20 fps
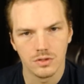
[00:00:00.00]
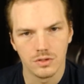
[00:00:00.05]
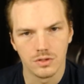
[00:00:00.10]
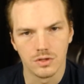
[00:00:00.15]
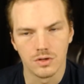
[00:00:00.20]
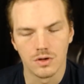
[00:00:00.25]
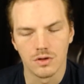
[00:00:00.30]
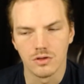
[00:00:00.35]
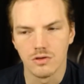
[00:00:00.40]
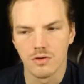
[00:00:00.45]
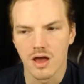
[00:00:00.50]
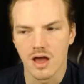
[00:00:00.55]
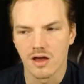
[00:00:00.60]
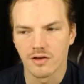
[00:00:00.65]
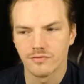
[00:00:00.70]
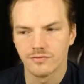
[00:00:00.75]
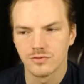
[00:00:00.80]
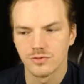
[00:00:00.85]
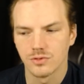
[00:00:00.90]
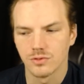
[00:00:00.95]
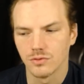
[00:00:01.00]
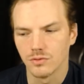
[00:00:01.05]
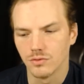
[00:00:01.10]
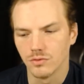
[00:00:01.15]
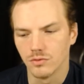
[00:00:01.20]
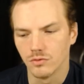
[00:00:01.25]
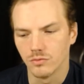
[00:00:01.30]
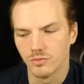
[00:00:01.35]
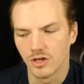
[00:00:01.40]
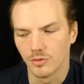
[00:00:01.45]
You have
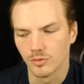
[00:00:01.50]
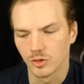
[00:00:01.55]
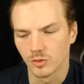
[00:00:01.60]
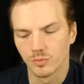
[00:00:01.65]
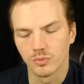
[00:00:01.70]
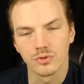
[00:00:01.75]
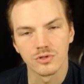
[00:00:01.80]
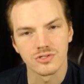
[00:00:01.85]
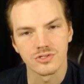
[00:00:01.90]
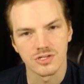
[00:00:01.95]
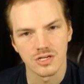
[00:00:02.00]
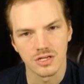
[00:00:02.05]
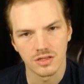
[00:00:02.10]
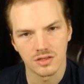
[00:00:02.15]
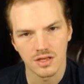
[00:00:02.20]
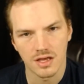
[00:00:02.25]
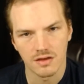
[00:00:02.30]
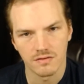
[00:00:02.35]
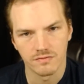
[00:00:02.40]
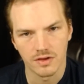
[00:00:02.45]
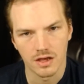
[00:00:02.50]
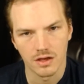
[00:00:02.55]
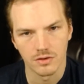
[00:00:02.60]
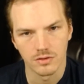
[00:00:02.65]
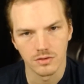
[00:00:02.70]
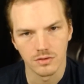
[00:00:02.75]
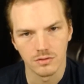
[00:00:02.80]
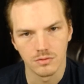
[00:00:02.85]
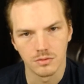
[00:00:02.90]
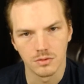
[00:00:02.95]
to be able to present that
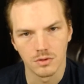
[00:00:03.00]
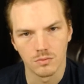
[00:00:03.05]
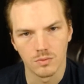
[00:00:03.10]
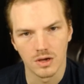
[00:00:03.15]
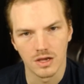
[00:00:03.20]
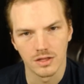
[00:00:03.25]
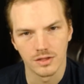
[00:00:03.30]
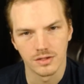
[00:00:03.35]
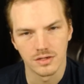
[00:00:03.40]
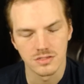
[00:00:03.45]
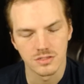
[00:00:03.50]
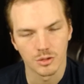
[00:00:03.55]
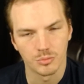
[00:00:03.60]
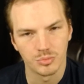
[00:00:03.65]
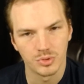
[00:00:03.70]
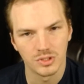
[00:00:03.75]
value in a way that is